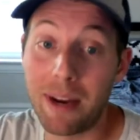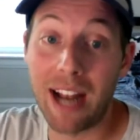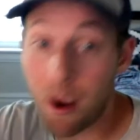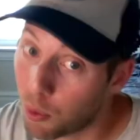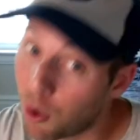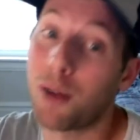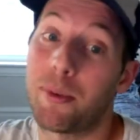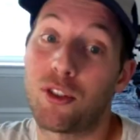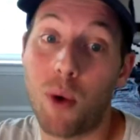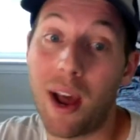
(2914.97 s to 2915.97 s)
I mean, I work up
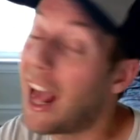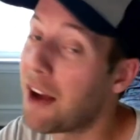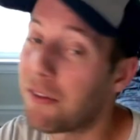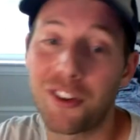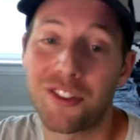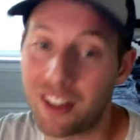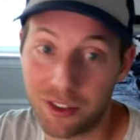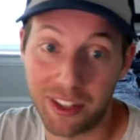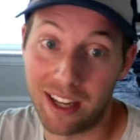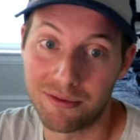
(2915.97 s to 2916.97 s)
a sweat every single
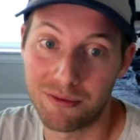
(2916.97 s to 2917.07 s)
day.